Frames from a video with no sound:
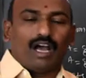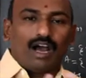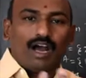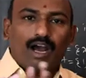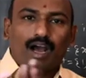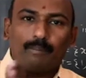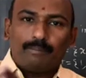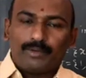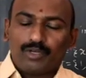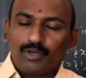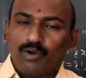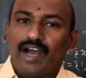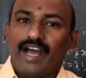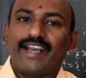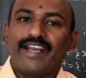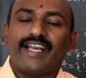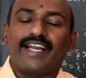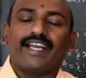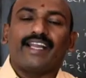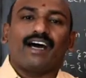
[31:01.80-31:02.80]
up to
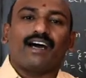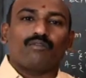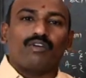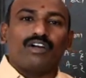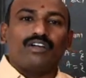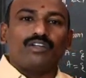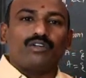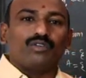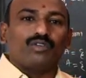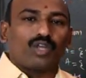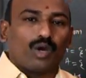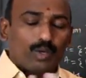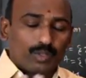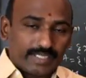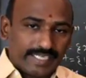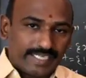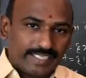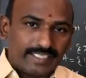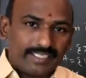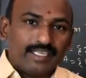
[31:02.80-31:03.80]
100 or 1 to
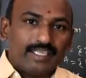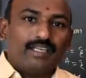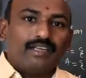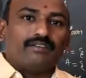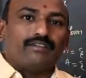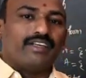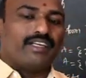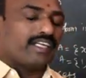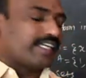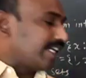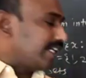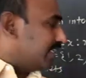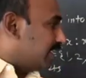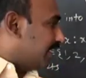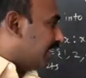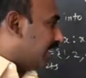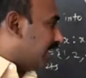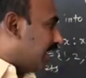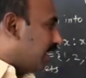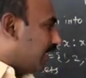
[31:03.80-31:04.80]
1000, we can
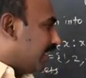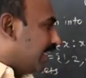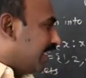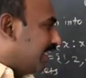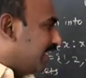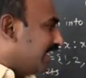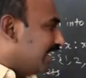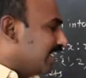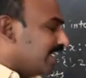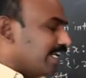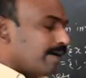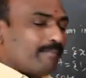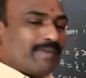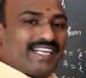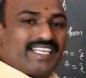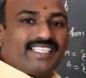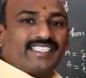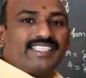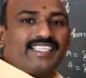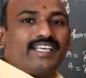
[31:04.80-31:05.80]
ending number
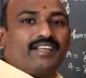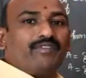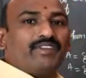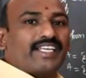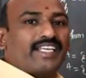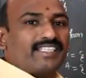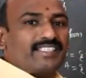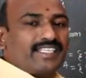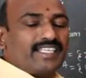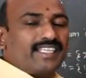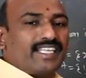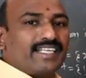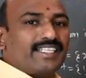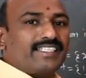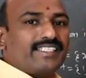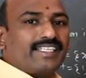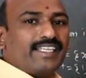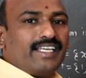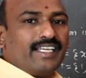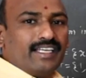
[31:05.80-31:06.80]
is there, we can say that
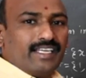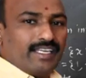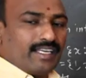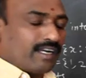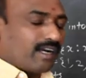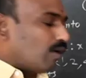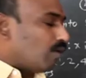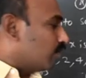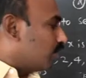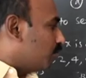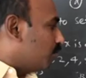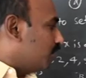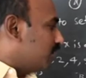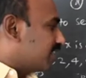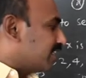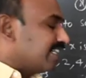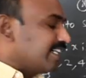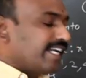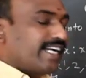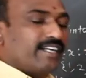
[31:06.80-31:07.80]
is a countable
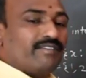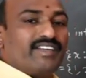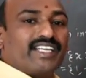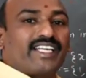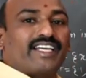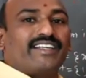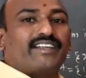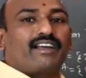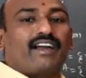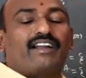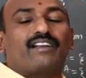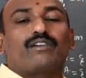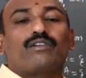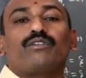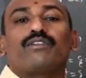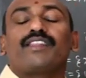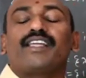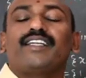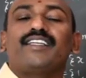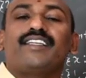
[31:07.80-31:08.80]
set, and we can
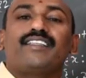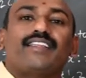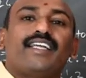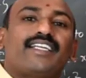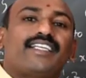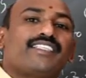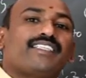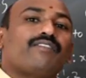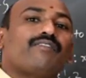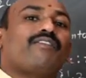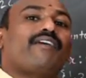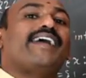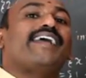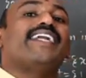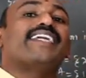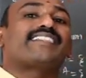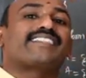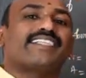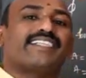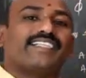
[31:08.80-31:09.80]
conclude that that is a
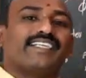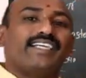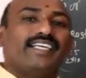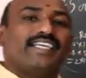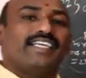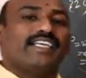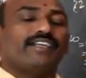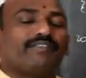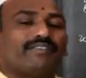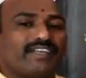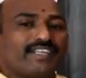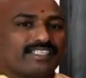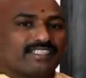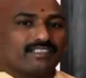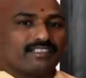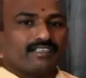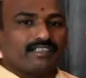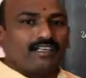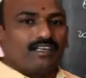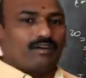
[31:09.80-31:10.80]
finite set. If it is
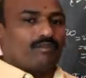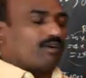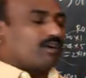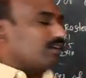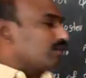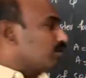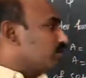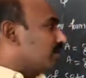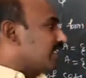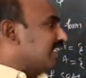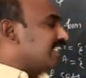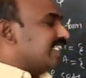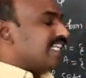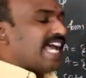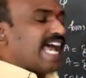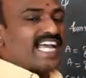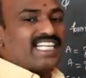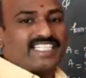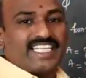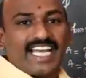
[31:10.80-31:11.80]
a 1 2 3
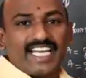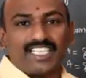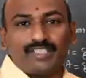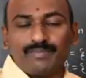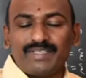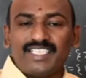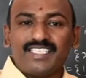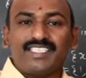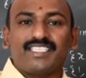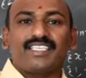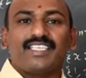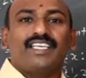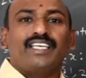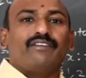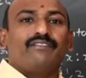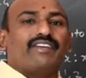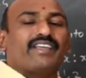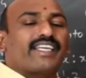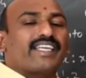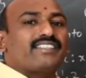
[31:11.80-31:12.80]
dash dash means
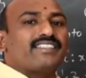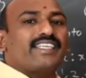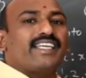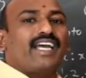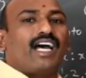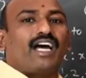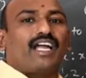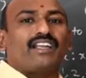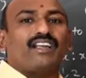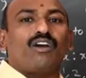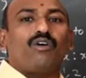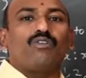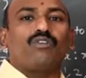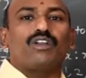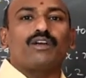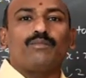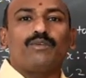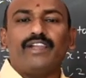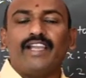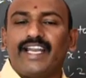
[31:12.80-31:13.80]
we can say
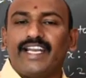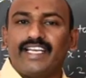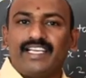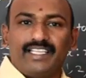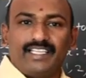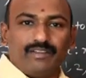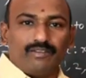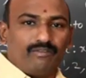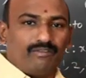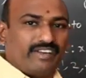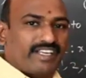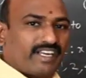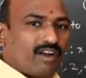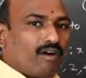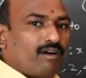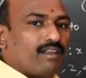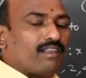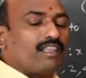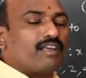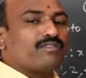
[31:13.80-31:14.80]
uncountable, and we
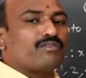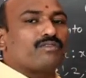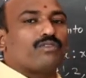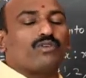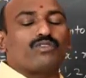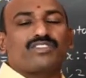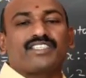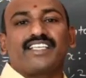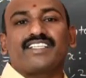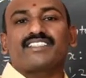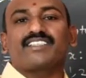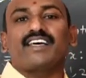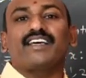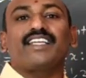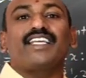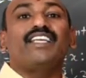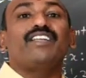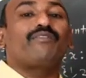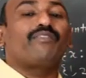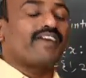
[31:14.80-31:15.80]
call those sets
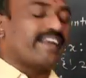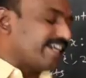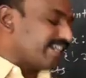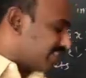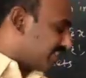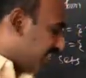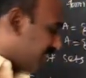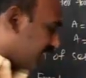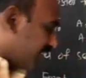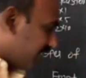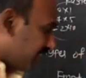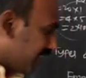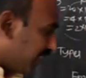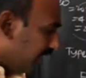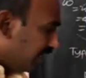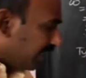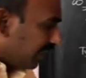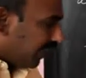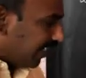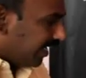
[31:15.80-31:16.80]
are infinite sets.
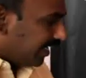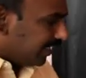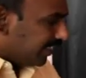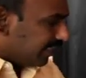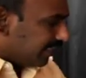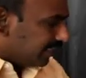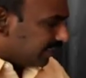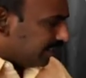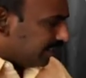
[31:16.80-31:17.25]
And